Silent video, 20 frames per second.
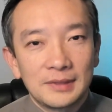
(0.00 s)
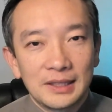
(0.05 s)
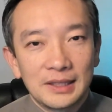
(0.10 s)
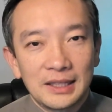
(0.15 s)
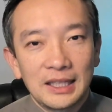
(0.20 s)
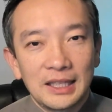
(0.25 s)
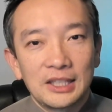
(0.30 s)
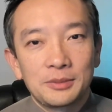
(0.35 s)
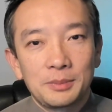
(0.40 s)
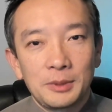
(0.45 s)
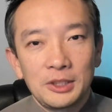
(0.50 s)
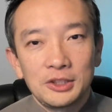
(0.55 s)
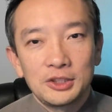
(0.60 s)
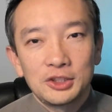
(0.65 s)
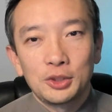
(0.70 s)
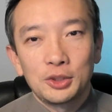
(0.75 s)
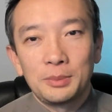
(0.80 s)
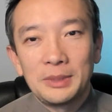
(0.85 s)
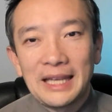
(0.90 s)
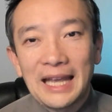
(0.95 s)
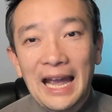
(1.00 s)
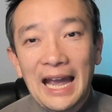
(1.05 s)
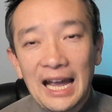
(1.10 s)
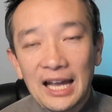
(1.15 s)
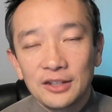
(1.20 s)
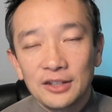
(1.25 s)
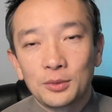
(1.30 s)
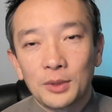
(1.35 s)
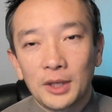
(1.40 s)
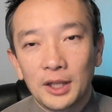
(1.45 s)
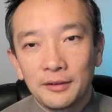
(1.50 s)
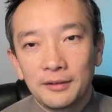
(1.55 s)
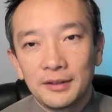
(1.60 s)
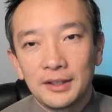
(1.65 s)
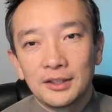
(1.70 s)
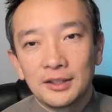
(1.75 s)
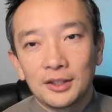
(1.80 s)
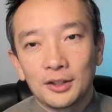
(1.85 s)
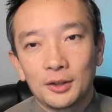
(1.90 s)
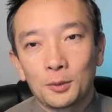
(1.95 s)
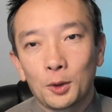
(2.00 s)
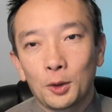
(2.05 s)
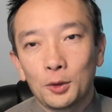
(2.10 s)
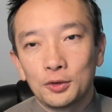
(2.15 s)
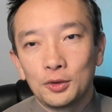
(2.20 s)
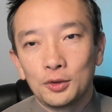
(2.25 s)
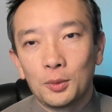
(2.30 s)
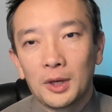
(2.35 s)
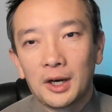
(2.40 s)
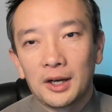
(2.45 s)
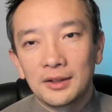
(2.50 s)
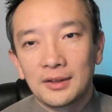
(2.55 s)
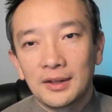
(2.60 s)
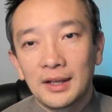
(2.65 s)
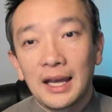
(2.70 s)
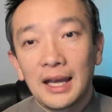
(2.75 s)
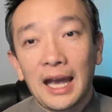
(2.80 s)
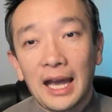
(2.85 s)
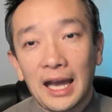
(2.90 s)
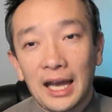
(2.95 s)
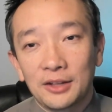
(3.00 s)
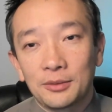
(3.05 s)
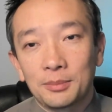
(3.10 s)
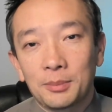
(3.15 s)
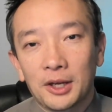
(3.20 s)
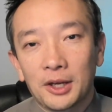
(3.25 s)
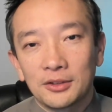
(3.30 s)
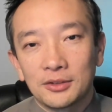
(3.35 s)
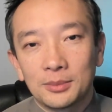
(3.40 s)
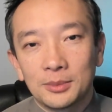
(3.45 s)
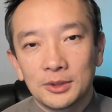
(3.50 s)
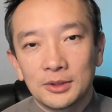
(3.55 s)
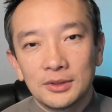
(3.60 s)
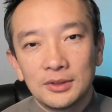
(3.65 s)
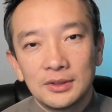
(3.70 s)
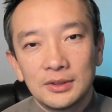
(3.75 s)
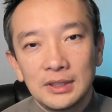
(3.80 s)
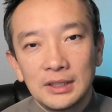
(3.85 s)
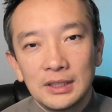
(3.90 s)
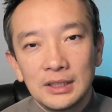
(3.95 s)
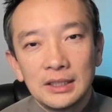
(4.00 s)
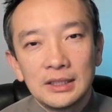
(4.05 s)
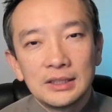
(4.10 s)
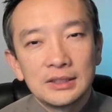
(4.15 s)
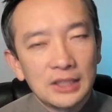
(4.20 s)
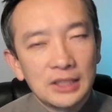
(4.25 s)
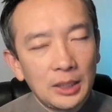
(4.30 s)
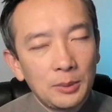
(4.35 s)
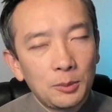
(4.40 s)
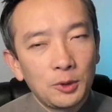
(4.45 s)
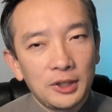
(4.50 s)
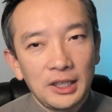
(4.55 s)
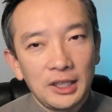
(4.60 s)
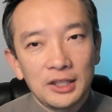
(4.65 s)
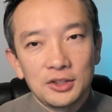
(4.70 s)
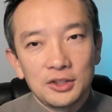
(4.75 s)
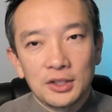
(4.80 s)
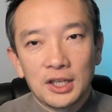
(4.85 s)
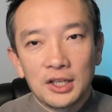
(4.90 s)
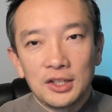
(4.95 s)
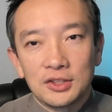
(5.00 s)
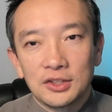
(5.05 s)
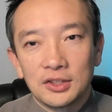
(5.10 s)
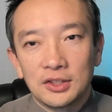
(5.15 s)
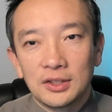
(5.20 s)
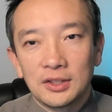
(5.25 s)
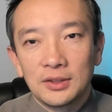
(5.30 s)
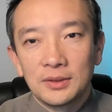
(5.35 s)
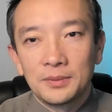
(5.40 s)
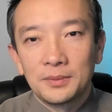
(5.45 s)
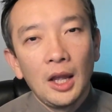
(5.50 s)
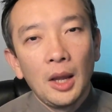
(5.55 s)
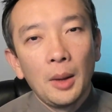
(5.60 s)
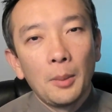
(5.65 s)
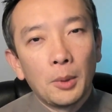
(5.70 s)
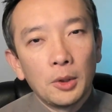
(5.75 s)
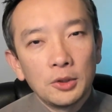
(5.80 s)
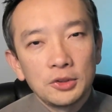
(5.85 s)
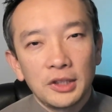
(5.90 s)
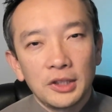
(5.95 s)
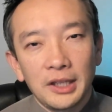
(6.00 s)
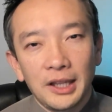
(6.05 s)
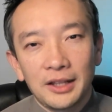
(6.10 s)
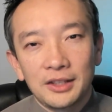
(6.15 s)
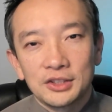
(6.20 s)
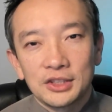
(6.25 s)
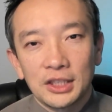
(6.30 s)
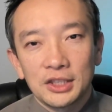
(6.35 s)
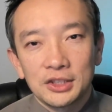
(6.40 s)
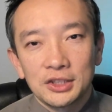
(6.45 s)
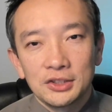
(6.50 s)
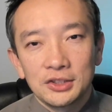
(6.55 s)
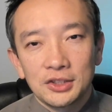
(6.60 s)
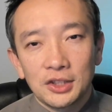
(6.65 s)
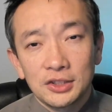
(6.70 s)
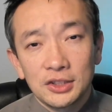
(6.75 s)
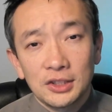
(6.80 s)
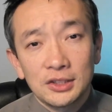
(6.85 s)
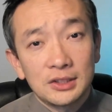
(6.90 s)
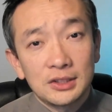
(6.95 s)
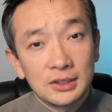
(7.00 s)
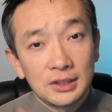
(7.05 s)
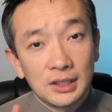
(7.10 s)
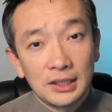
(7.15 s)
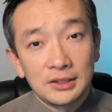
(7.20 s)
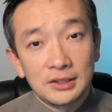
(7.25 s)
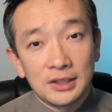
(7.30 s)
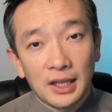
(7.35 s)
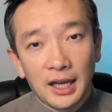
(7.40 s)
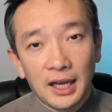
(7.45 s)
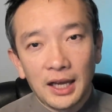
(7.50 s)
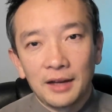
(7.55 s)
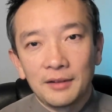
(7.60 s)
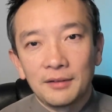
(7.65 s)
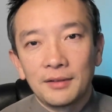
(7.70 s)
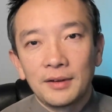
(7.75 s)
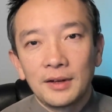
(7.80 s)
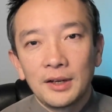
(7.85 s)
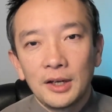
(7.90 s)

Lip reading: The experience should be as relevant to the roles you want as possible. Same with the education. Most of the other sections are just nice to have.